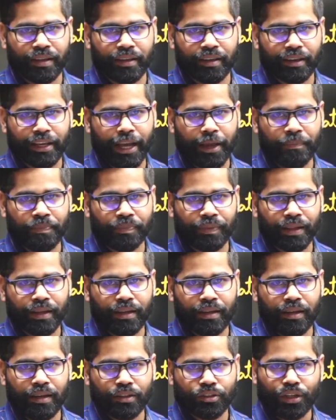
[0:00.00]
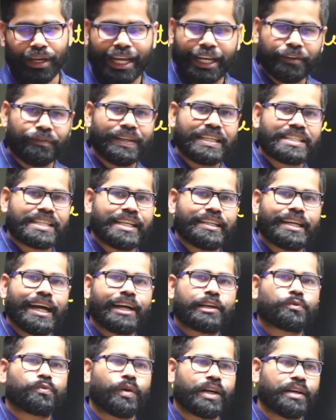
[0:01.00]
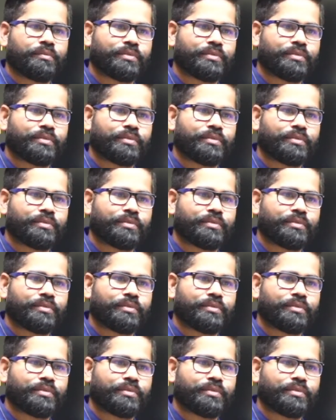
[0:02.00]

Okay. So like we see that one of the